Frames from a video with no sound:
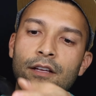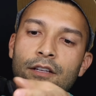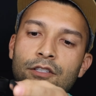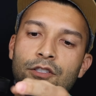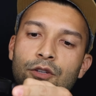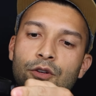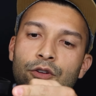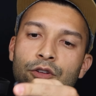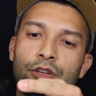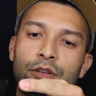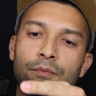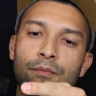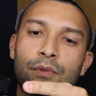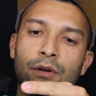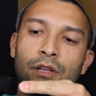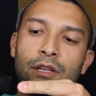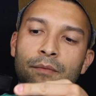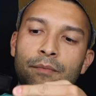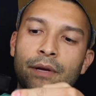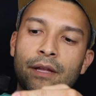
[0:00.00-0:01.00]
so you can
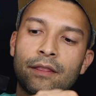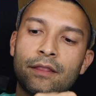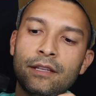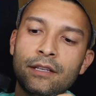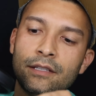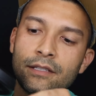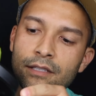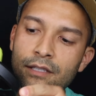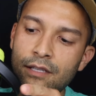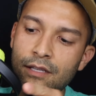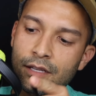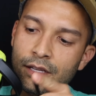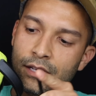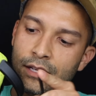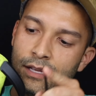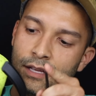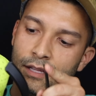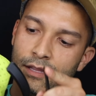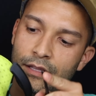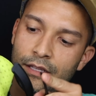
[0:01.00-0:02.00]
barely bend these.
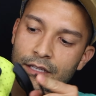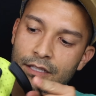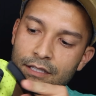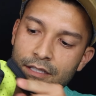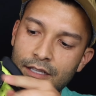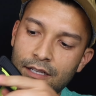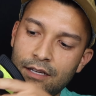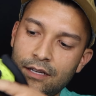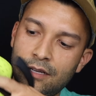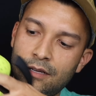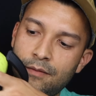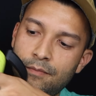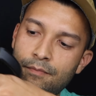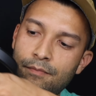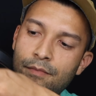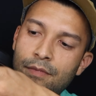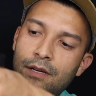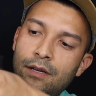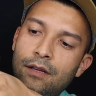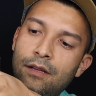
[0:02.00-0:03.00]
These come